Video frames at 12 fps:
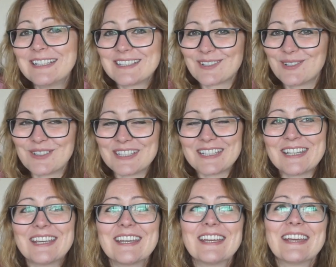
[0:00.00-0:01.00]
is a
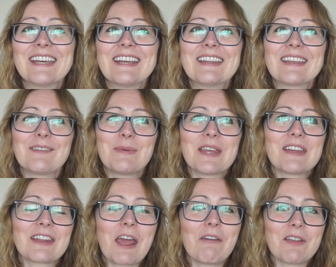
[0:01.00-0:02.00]
hoodie. They gave me that
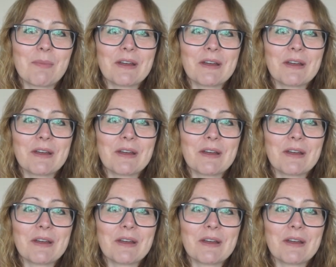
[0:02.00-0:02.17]
in a carrier